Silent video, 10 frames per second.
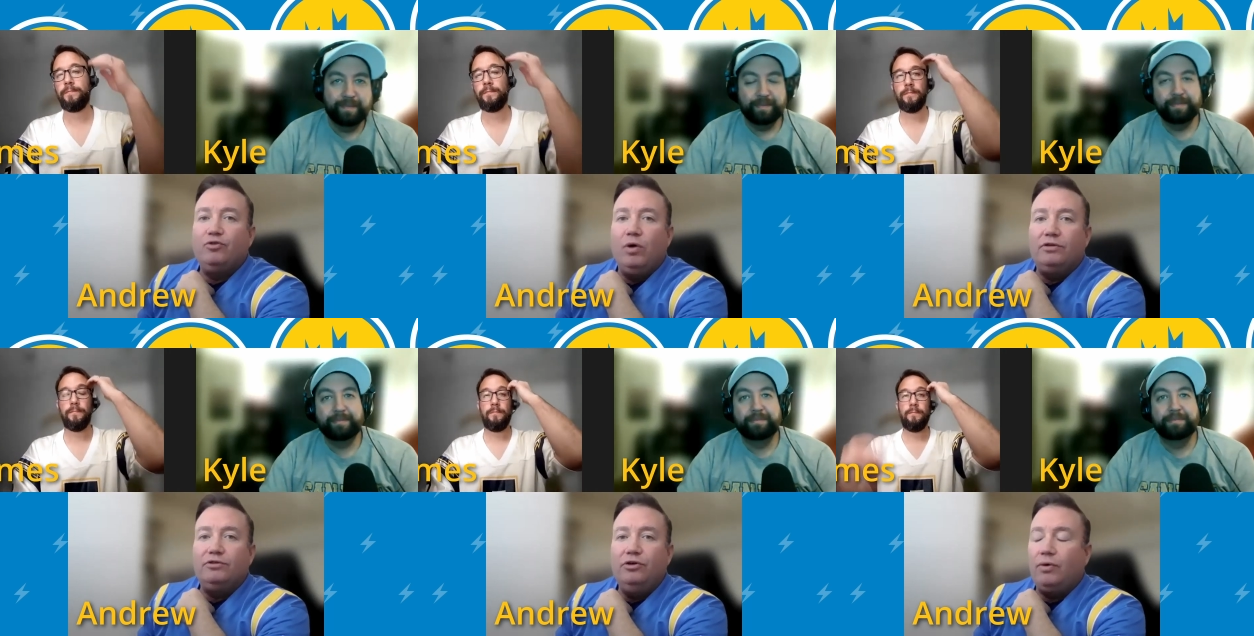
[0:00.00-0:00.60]

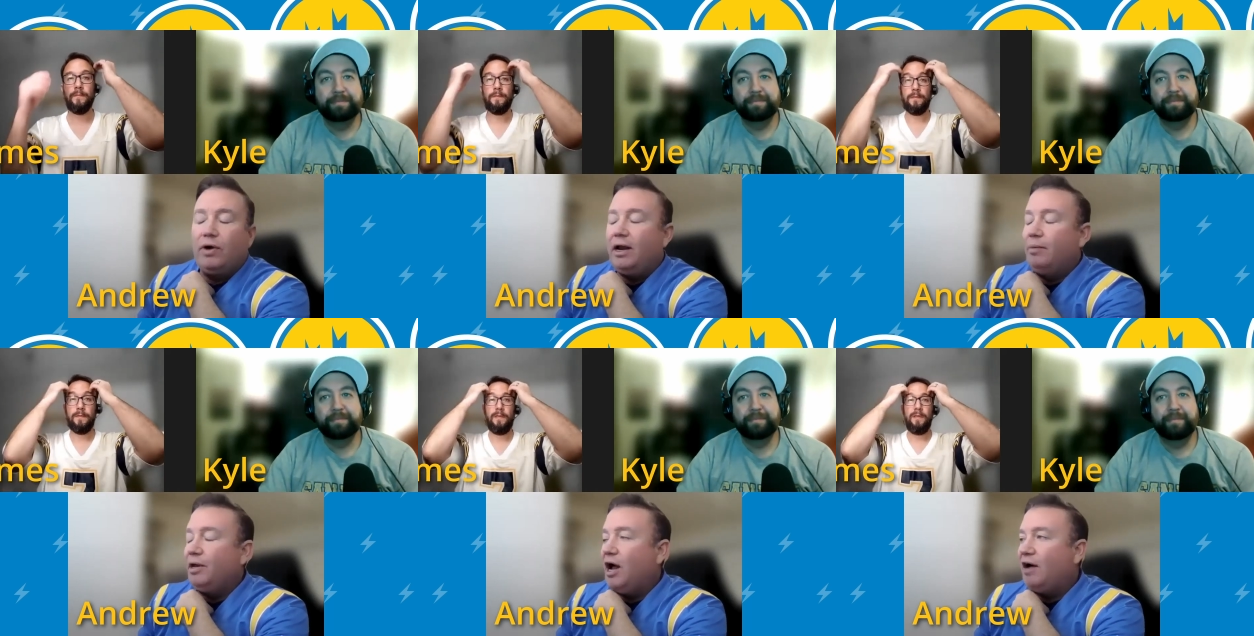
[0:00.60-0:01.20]
Speaker 1: as well, too,
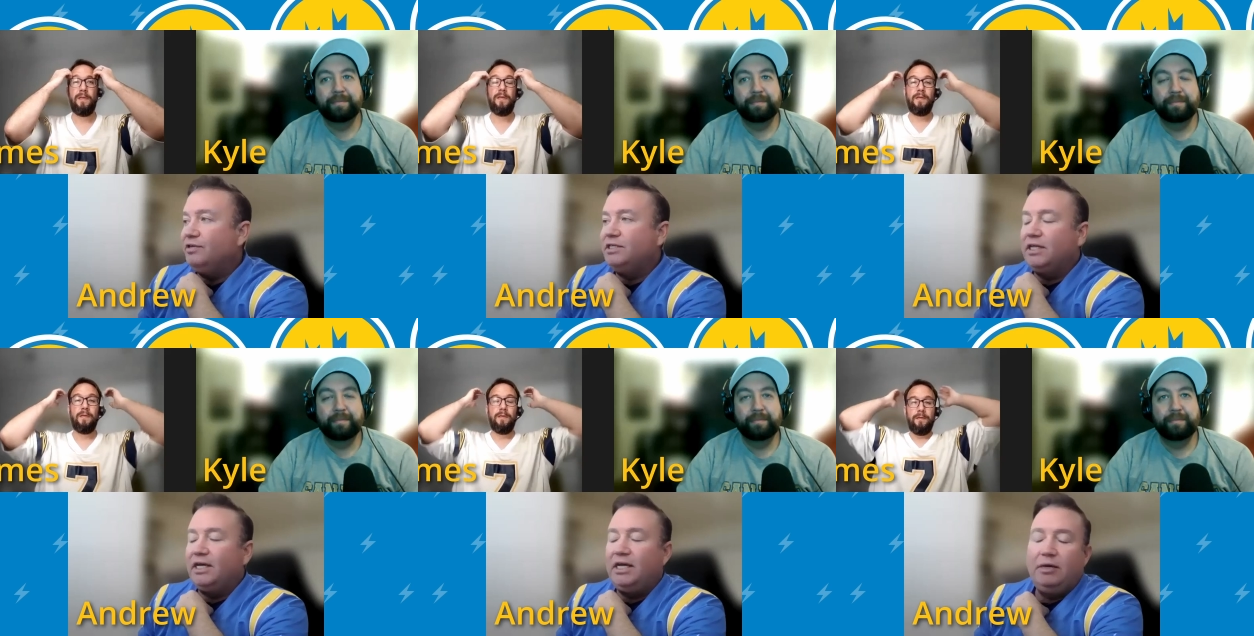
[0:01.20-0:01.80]
right? I mean,
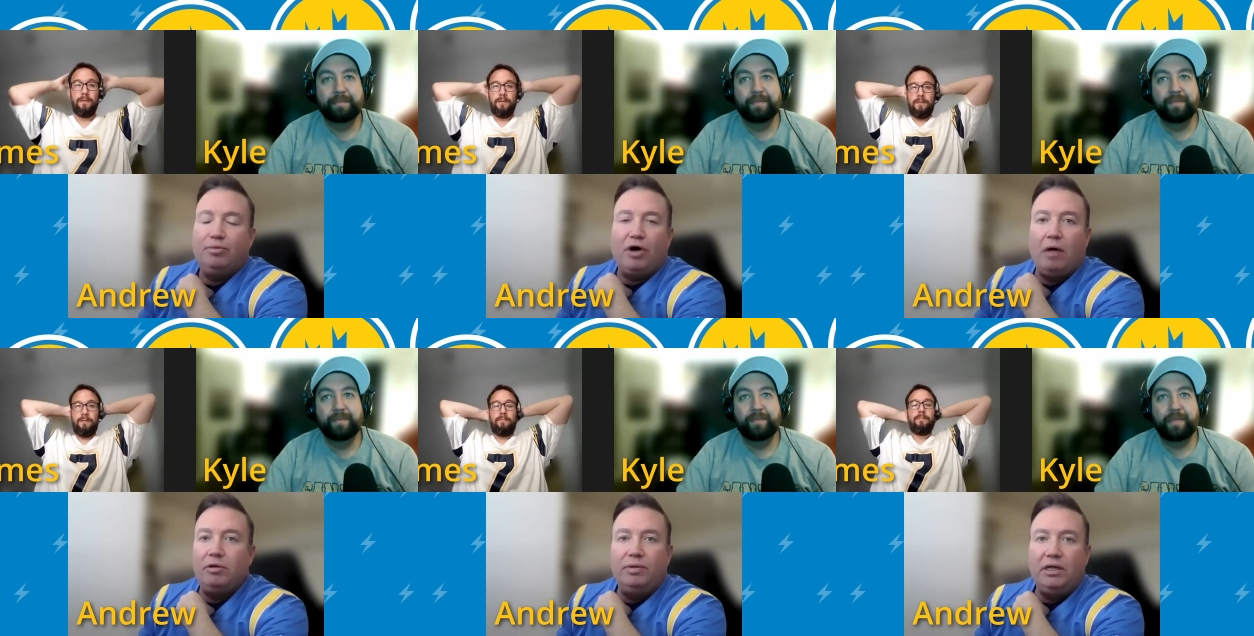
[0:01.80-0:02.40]
obviously he'd
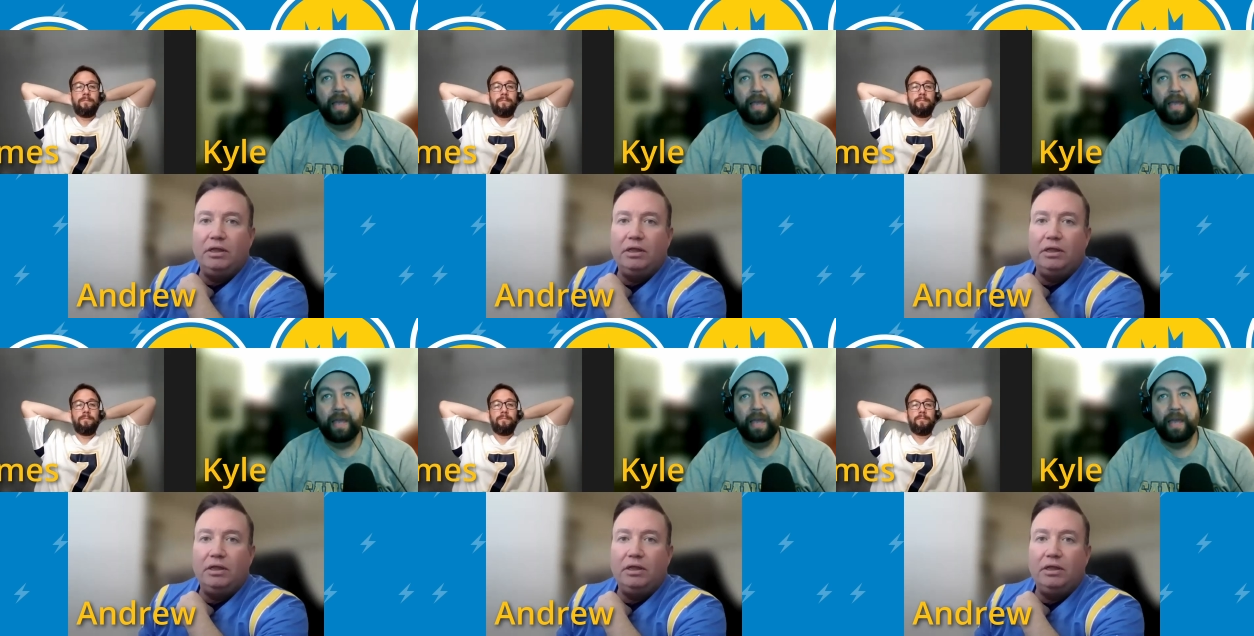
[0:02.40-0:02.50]
probably